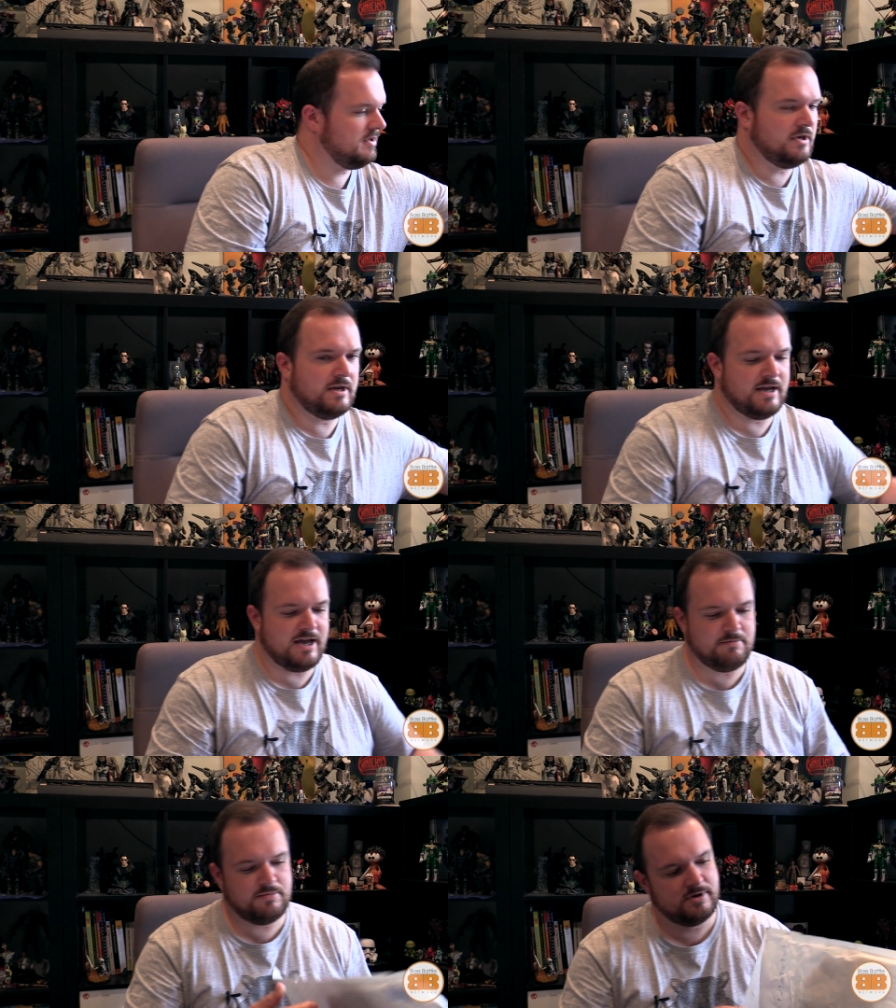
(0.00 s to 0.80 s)
It
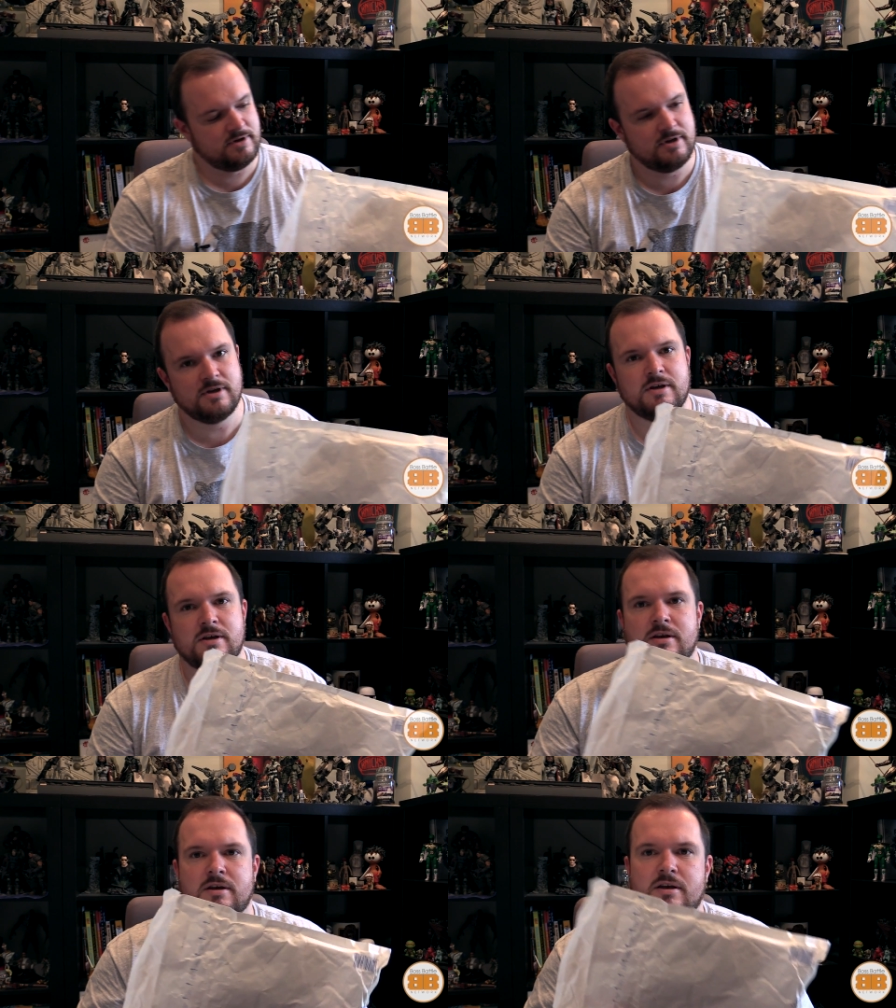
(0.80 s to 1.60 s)
came
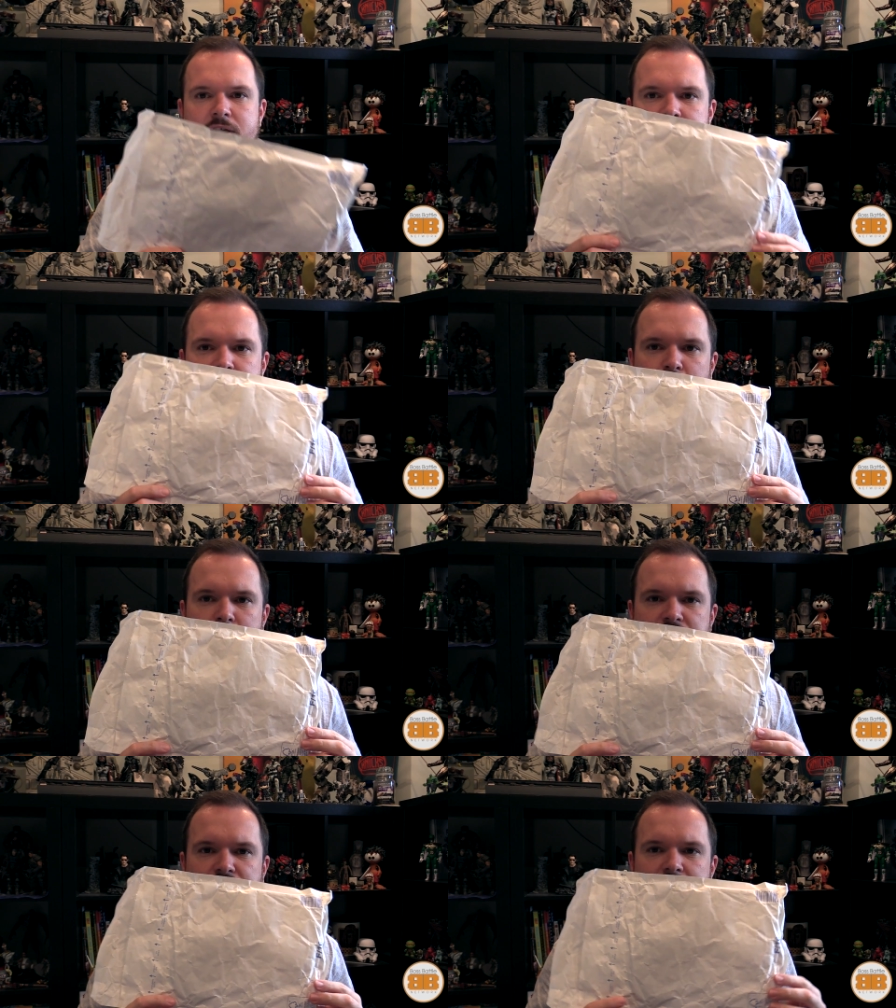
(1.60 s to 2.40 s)
in this
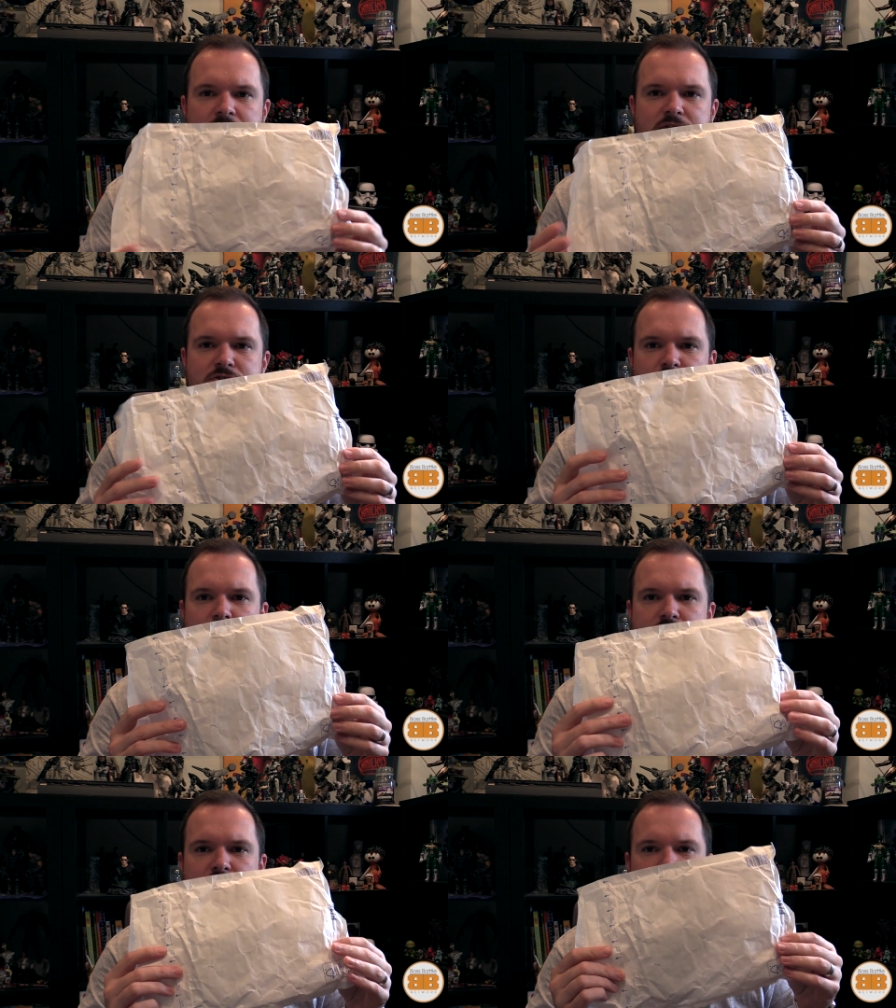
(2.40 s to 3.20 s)
wonderful
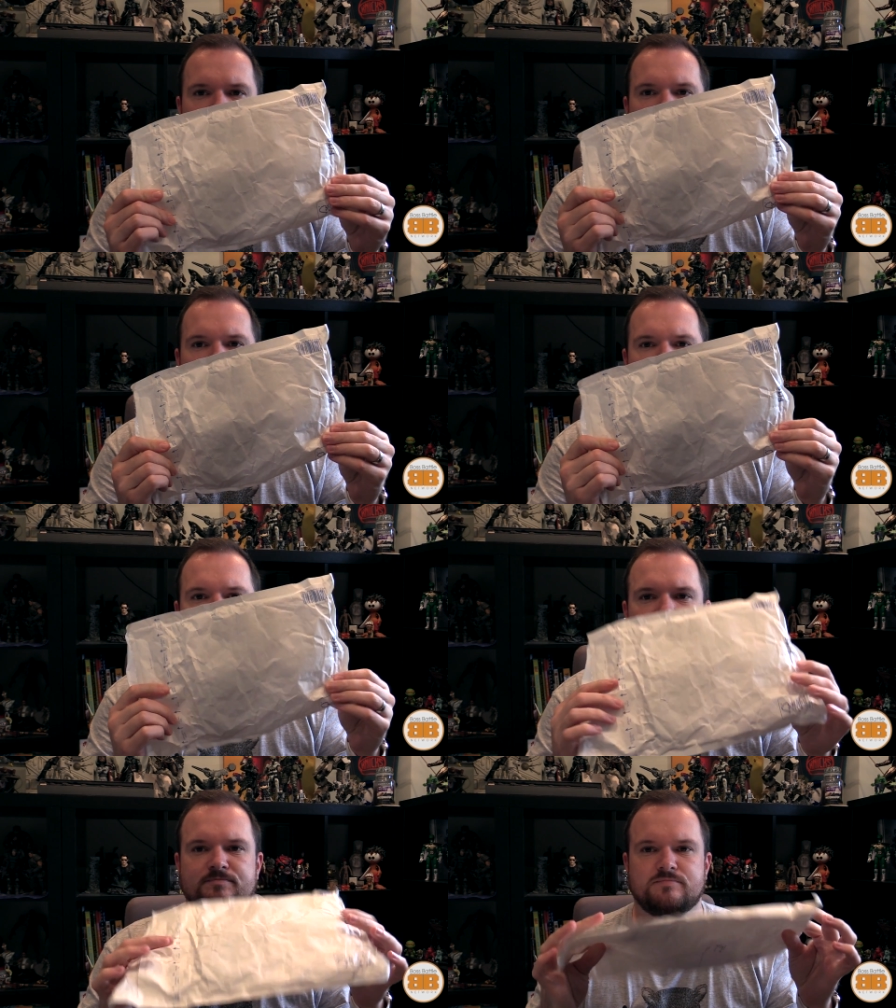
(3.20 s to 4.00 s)
scrunched up little bag,
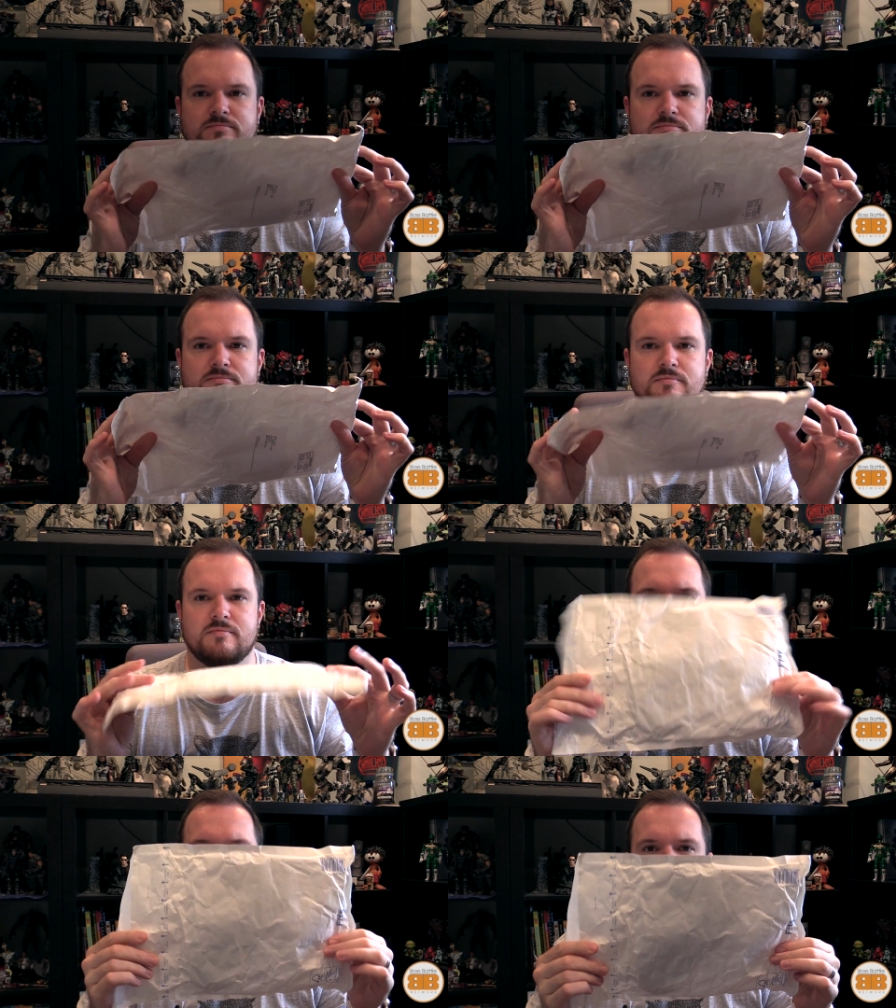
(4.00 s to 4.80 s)

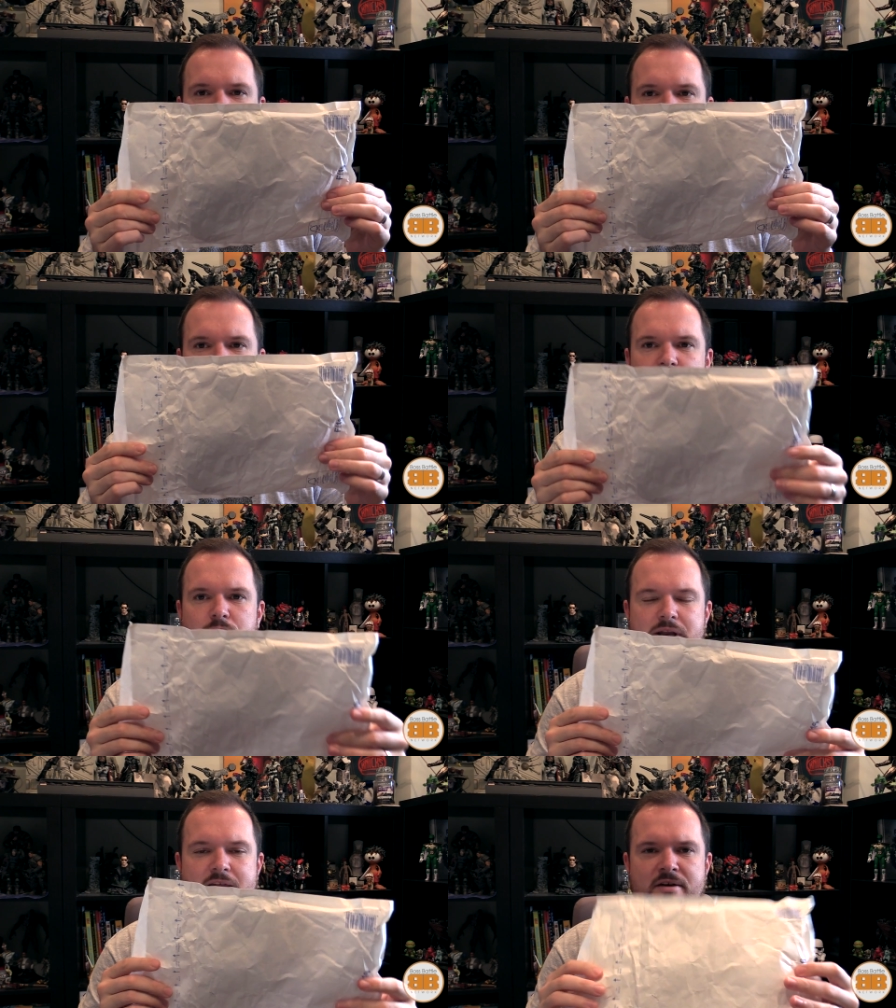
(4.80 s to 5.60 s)

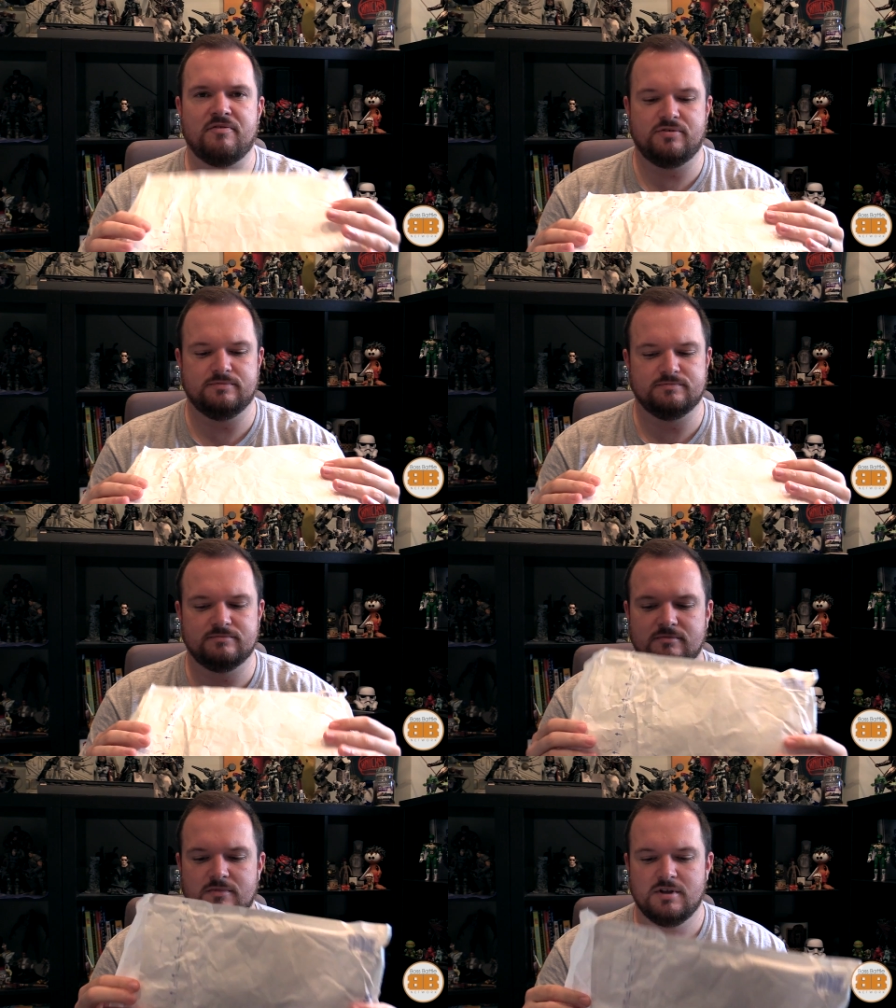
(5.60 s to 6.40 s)
a bit naff,
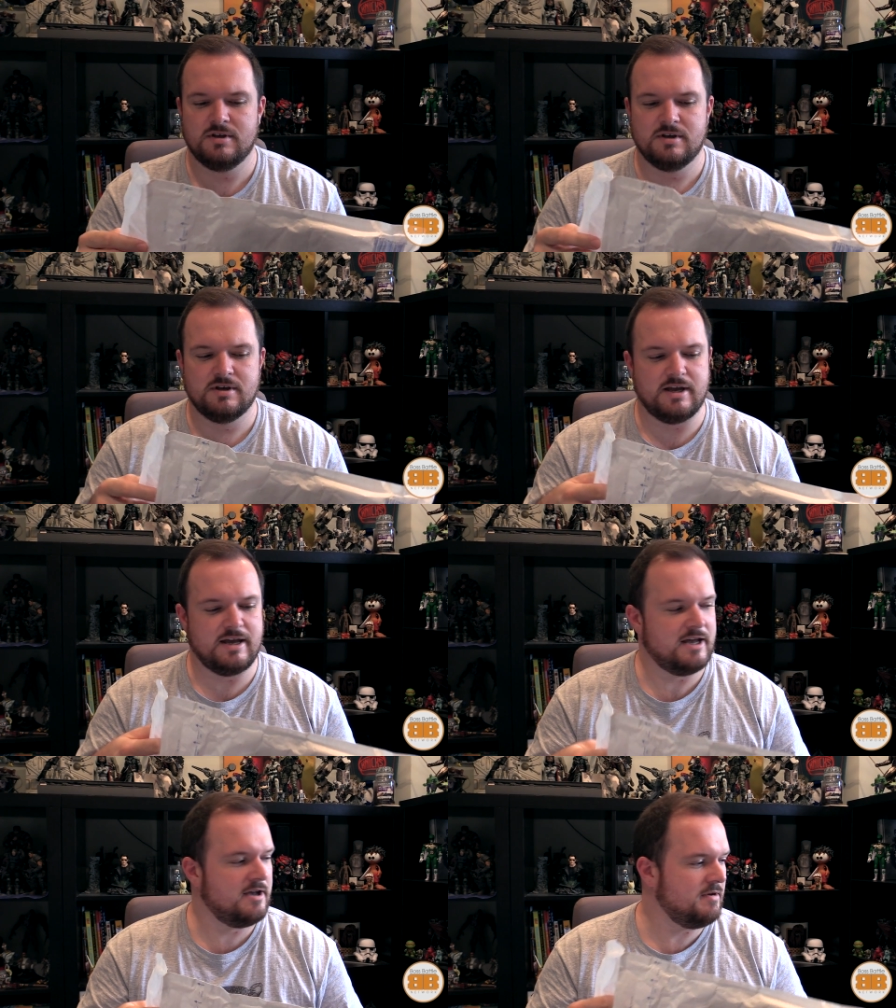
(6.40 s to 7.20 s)

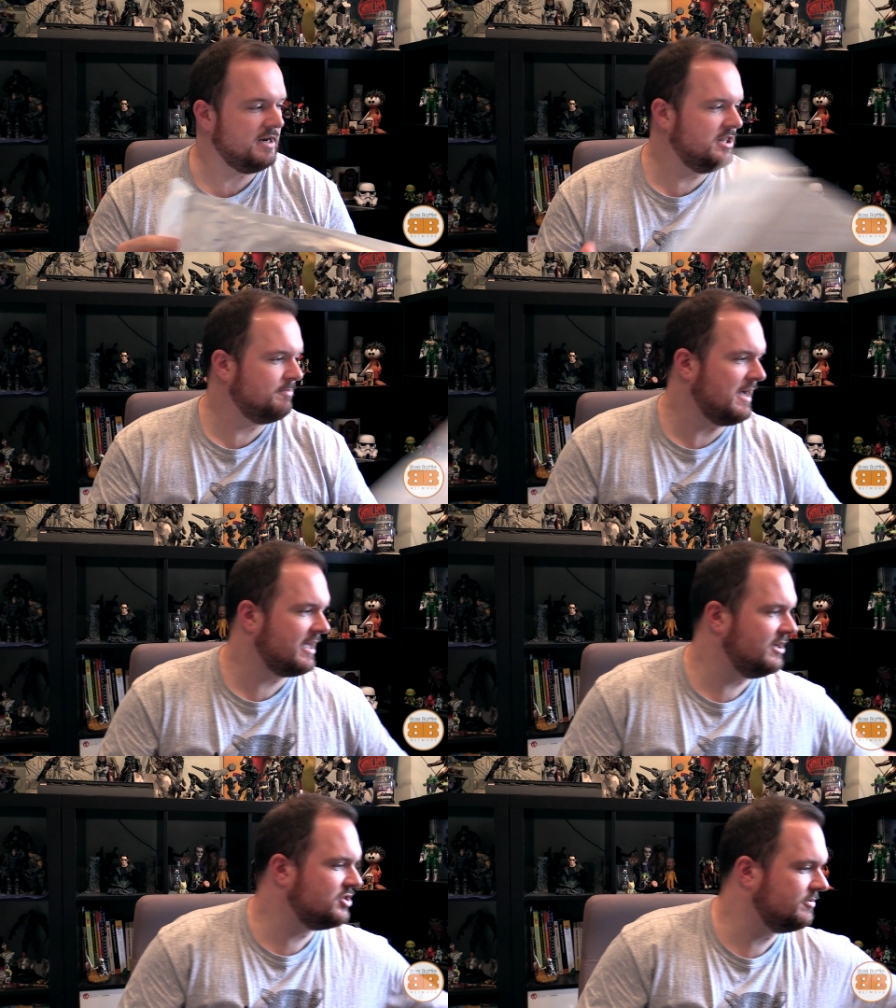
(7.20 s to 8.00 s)
and in the
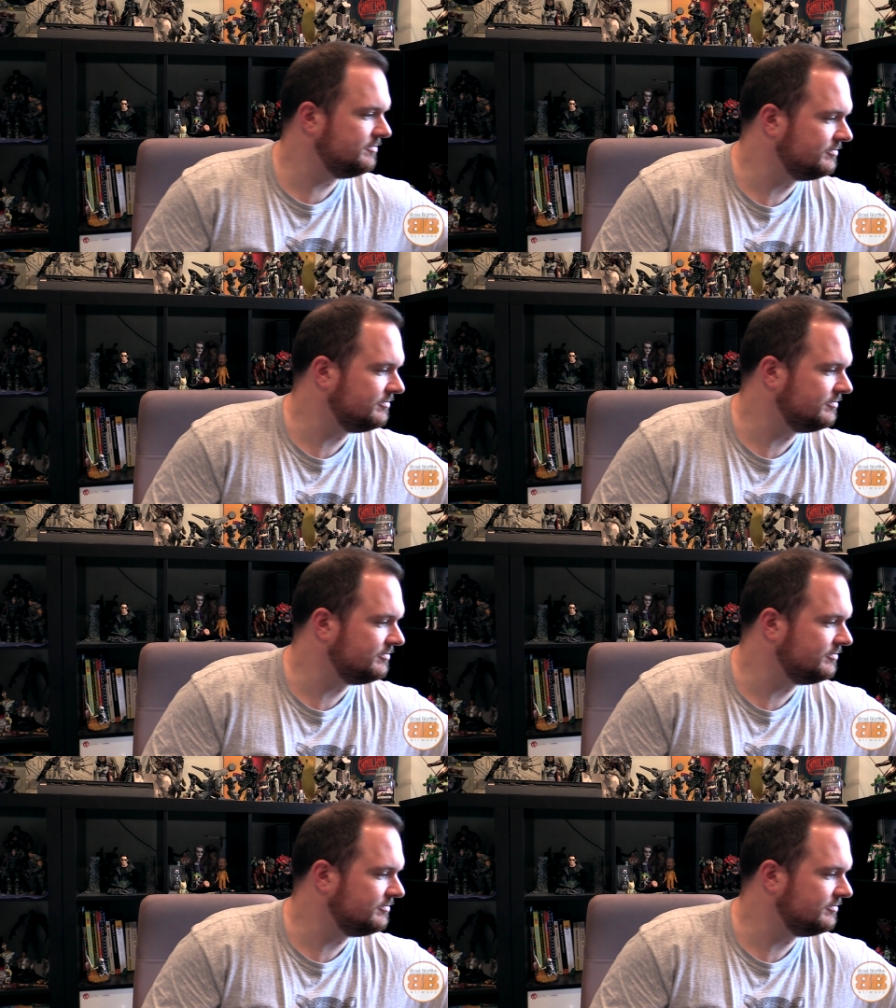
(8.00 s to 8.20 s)
package